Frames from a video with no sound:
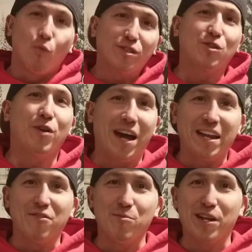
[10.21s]
What's going on,
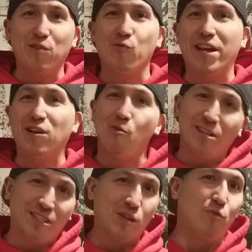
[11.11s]
everybody? Ray
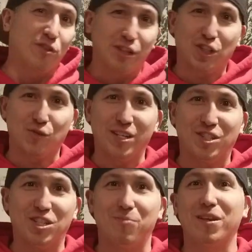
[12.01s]
Gomez here with the
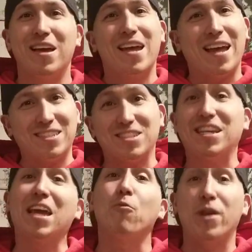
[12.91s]
Shredship, and
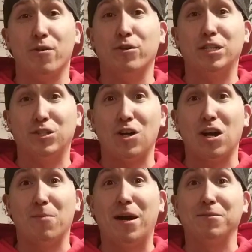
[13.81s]
today we are going to talk
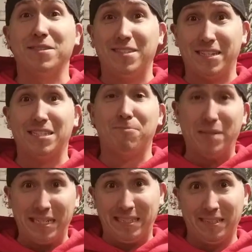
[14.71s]
about 6
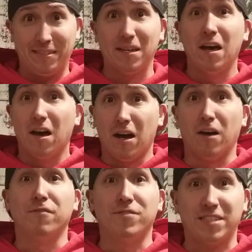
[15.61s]
pieces
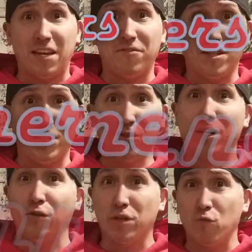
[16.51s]
of safety gear that
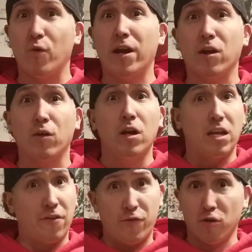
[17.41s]
you can wear
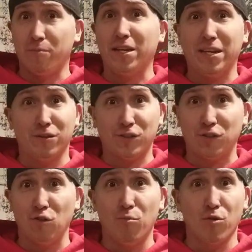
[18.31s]
if you're a beginner
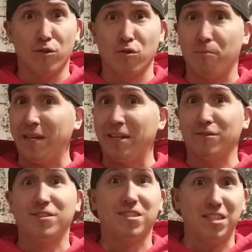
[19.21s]
snowboarder or a beginner
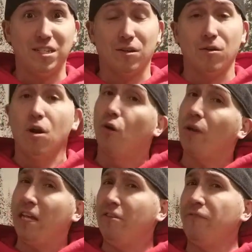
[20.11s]
skier, or
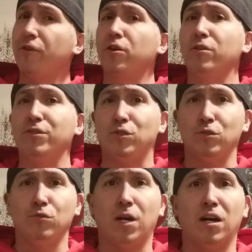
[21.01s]
even if you're going
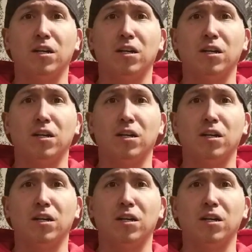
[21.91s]
to